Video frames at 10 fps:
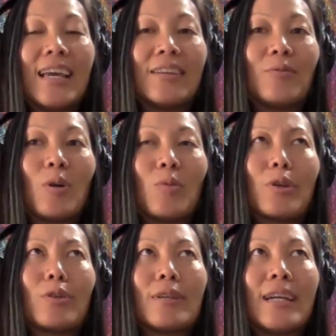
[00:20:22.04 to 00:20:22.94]
And what
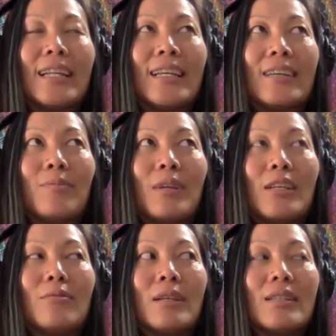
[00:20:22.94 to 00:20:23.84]
we're creating in
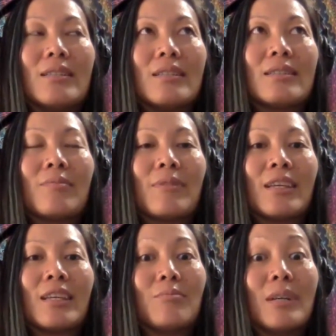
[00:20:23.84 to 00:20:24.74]
many ways is
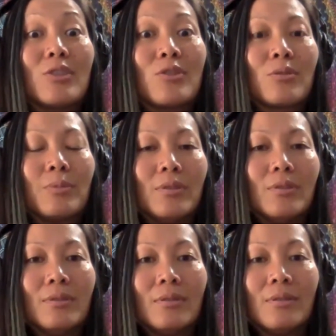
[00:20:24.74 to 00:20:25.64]
something
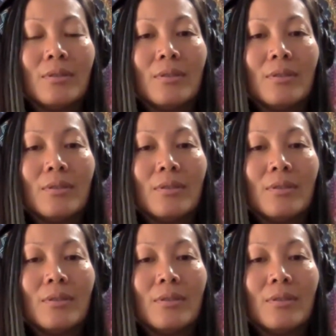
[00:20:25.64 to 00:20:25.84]
immeasurable.